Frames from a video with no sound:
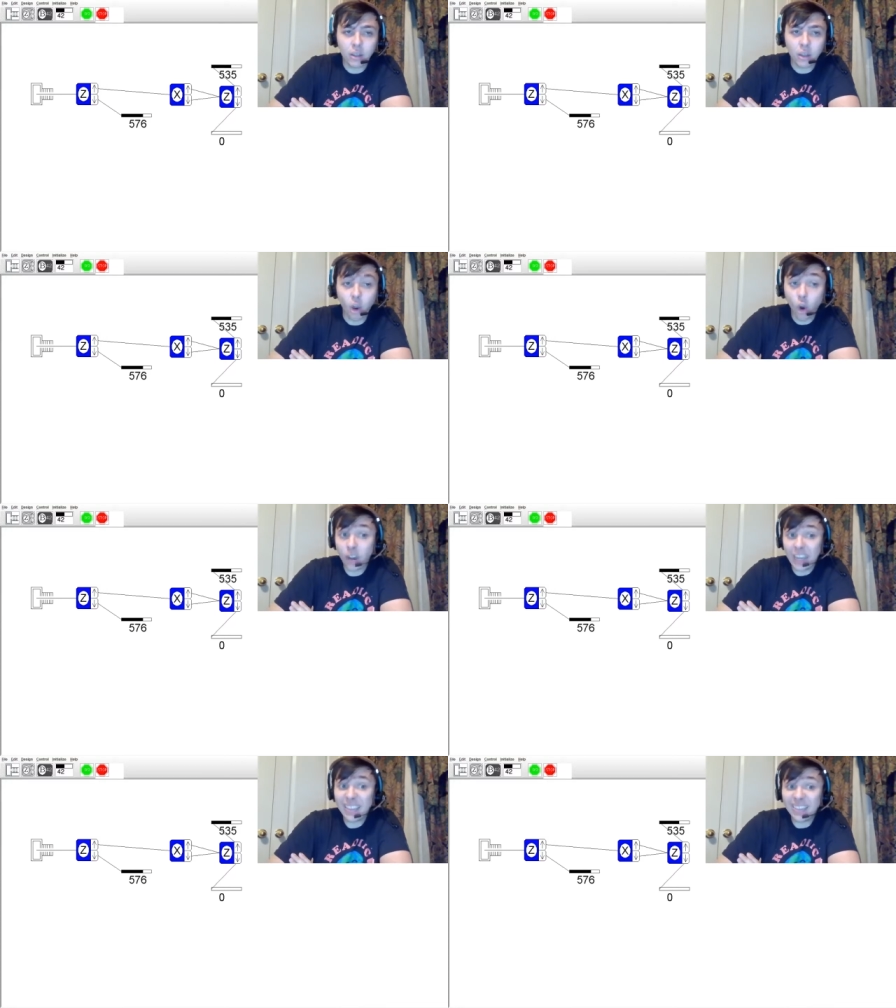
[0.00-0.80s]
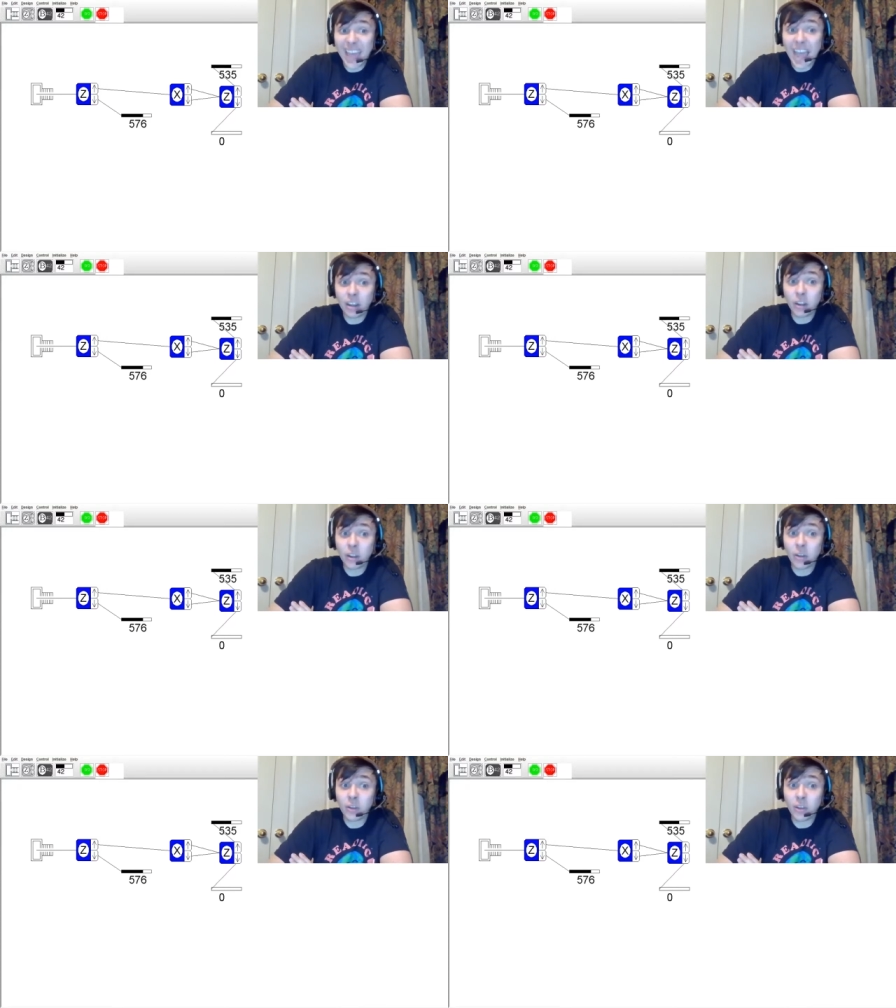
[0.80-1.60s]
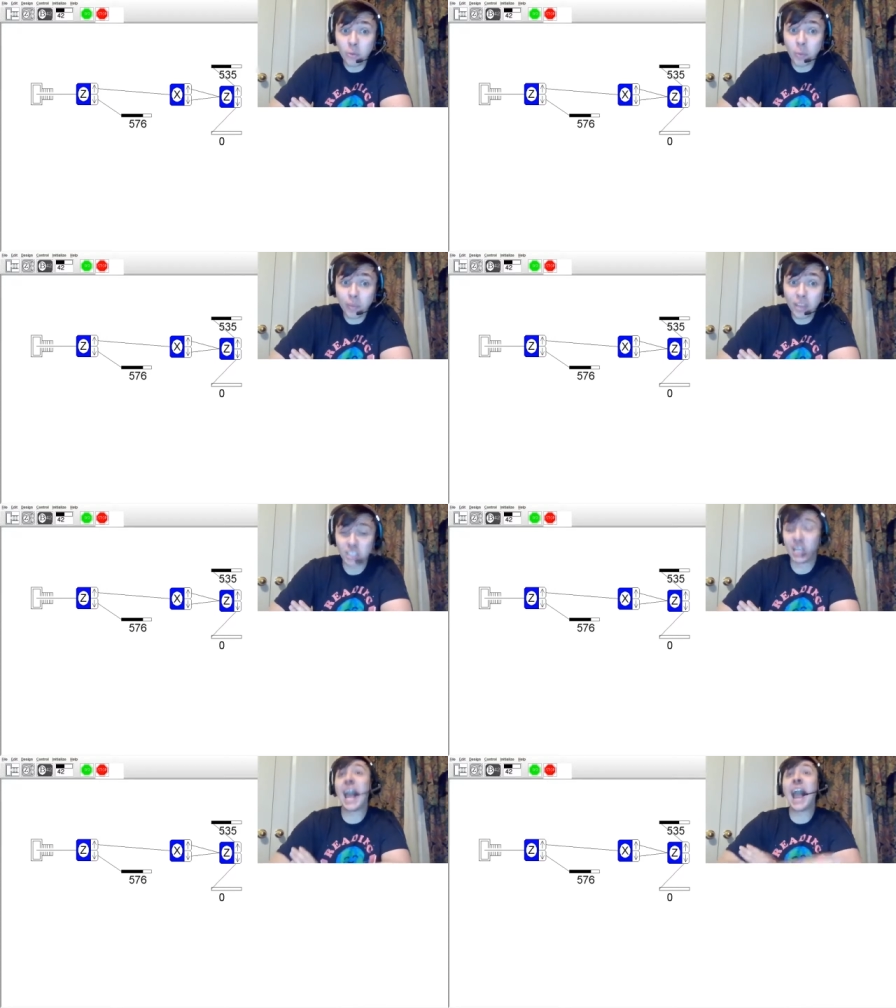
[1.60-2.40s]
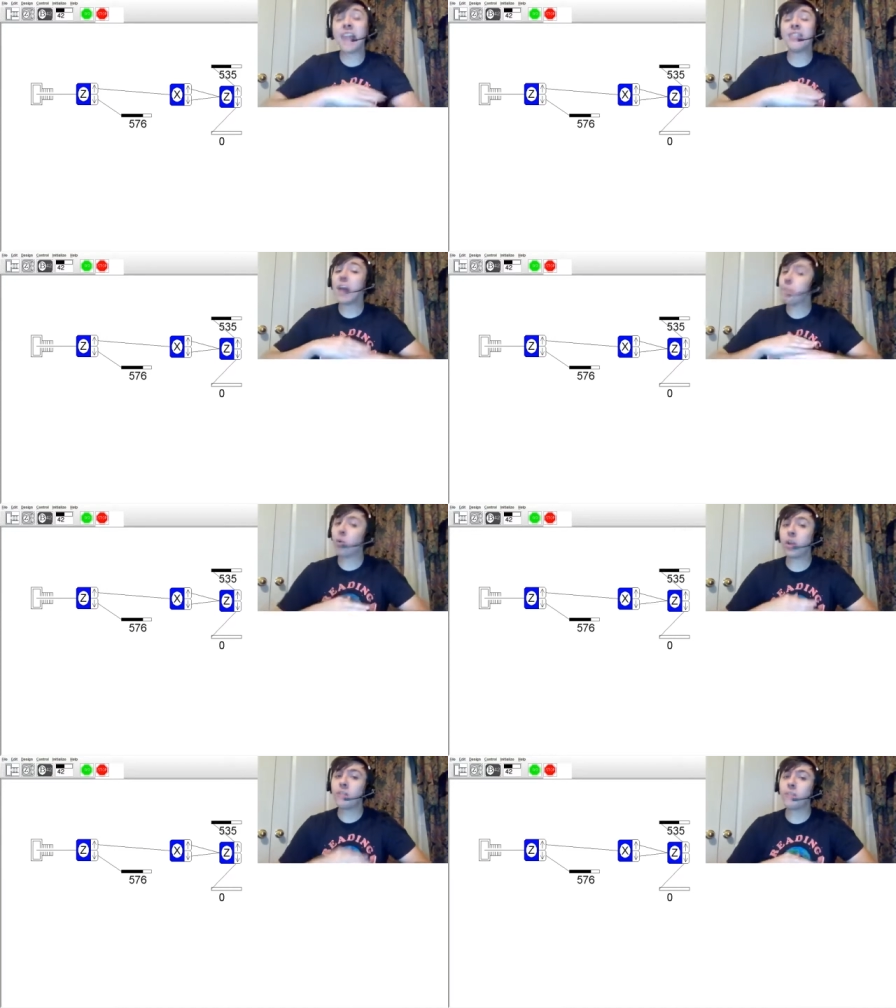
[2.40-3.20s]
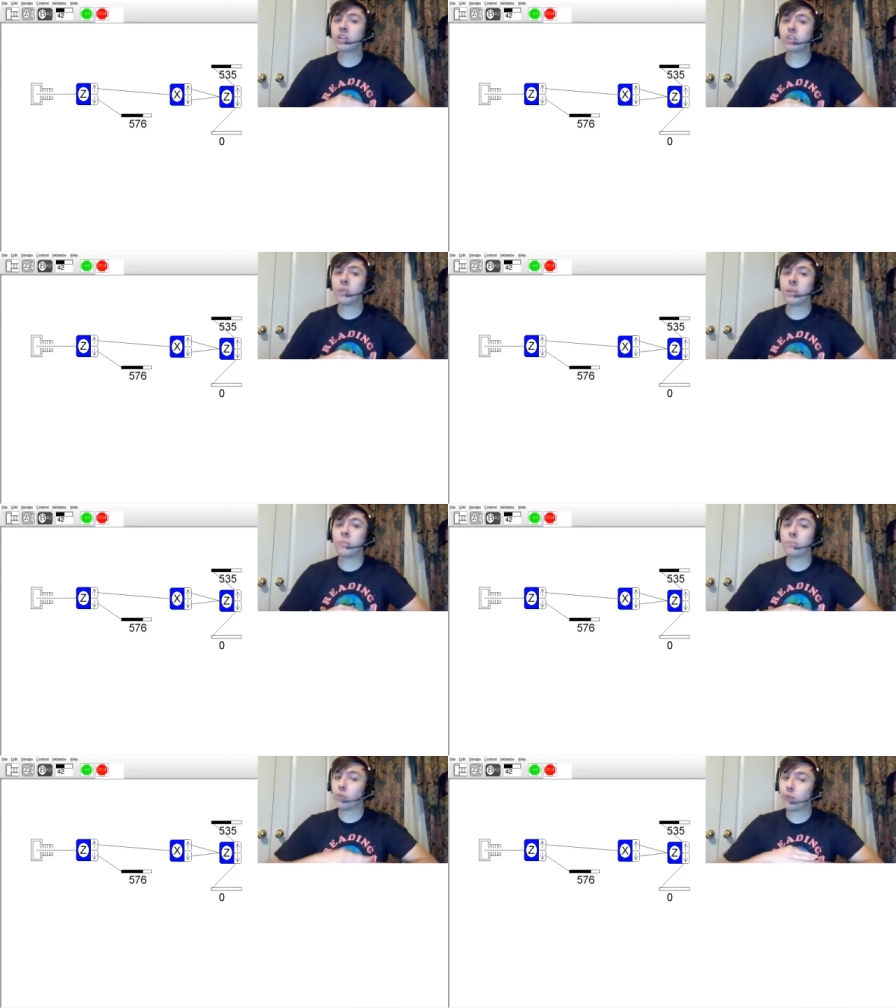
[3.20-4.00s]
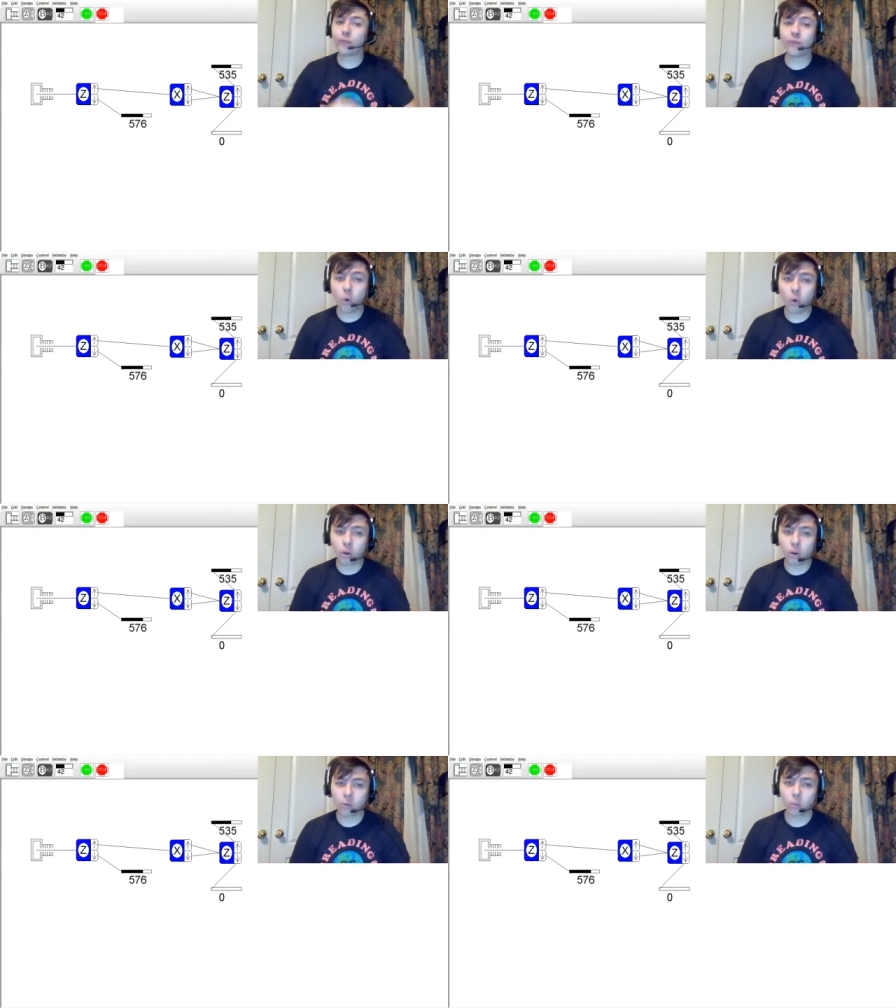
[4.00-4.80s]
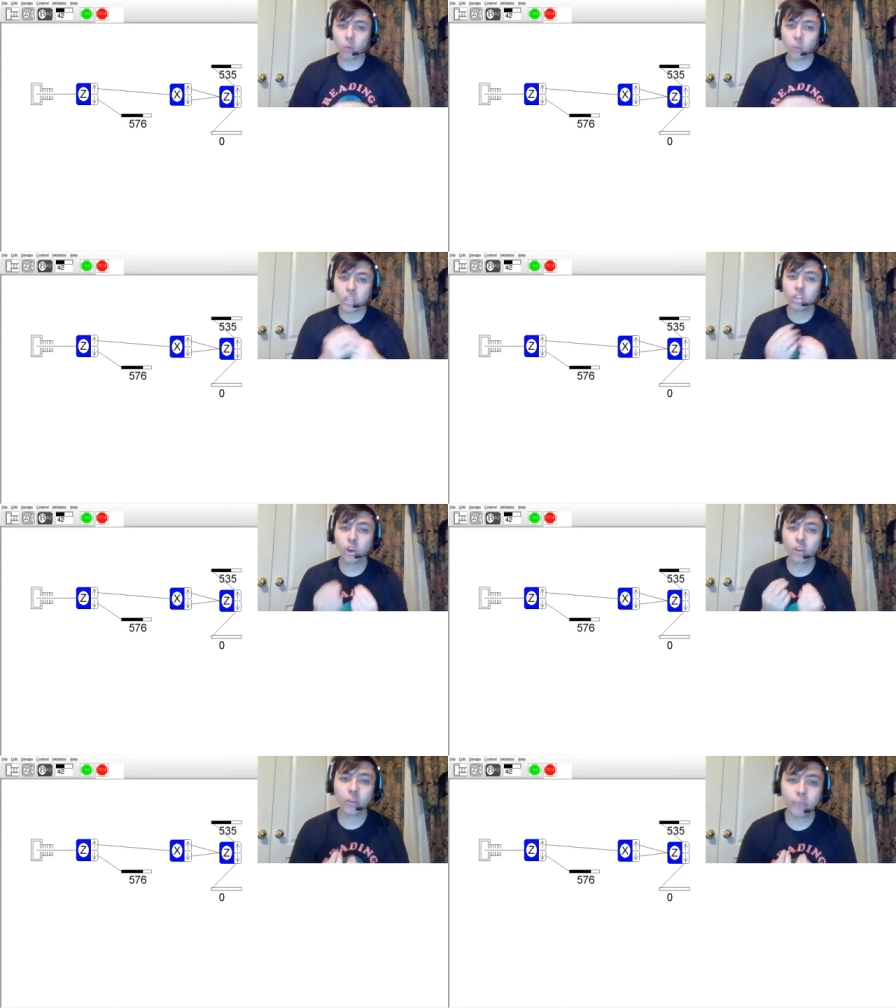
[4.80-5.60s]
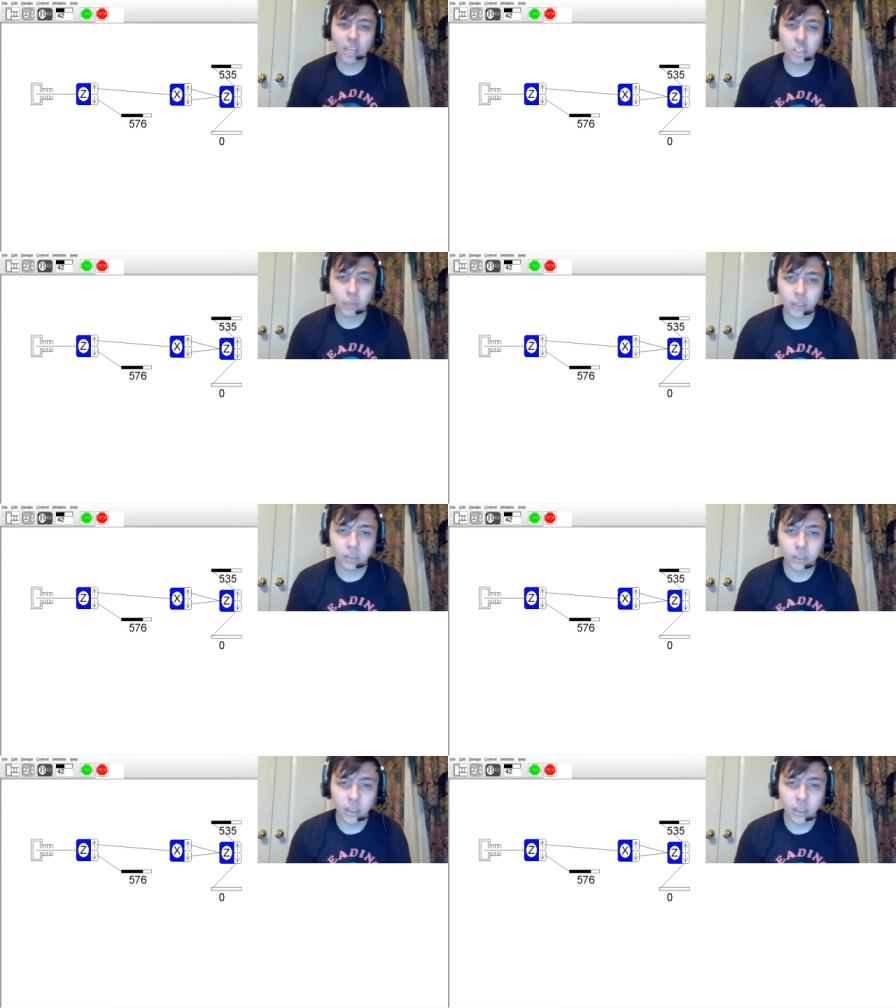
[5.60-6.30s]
are in that superposition at that point of measurement before we took the measurement.